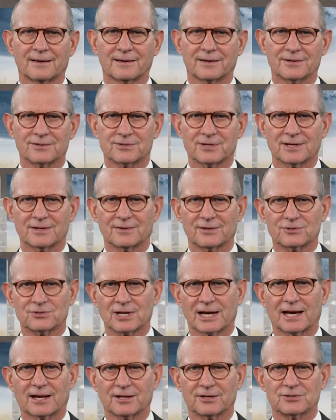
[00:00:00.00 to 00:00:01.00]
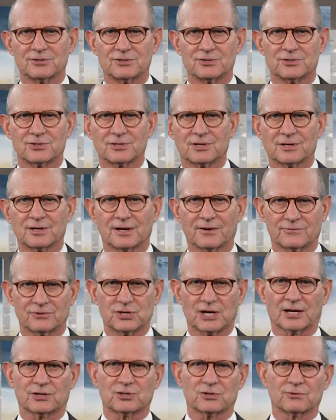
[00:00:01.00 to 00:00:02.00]
You see the challenge of
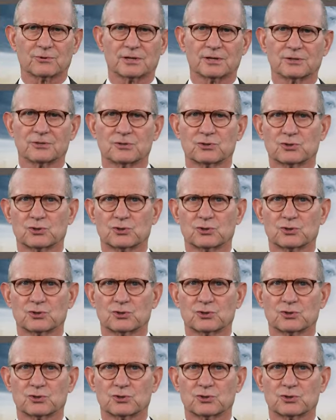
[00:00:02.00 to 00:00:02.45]
Joshua